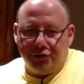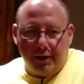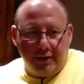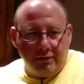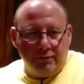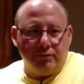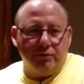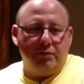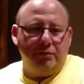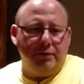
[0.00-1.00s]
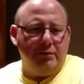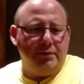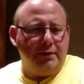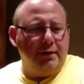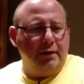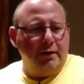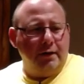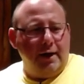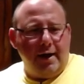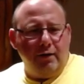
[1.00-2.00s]
Yeah, Shakers.
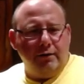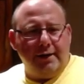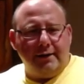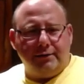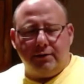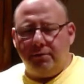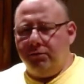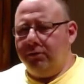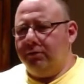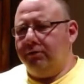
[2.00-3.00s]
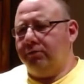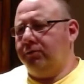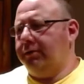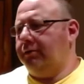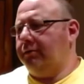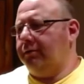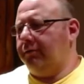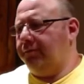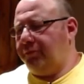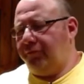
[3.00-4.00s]
I would get someone with
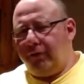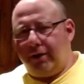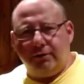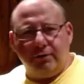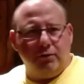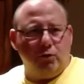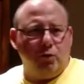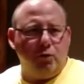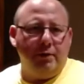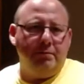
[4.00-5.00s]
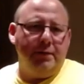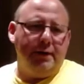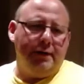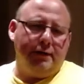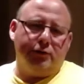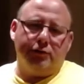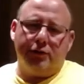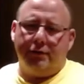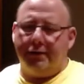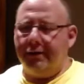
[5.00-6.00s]
professional equipment and
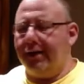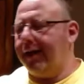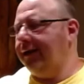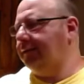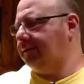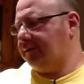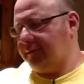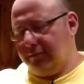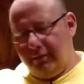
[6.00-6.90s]
shut the lights and.